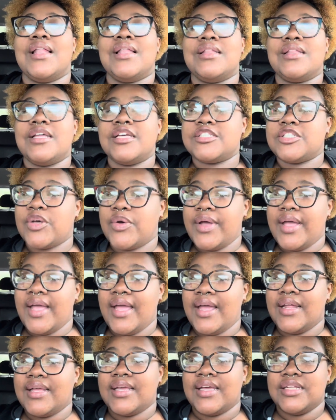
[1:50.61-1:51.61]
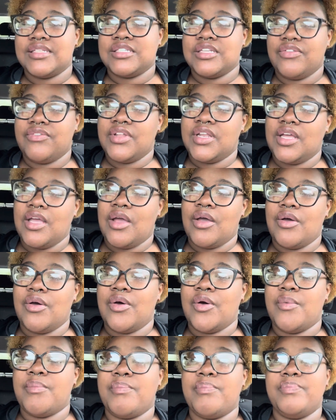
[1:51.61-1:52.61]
Let's go ahead, get into the video.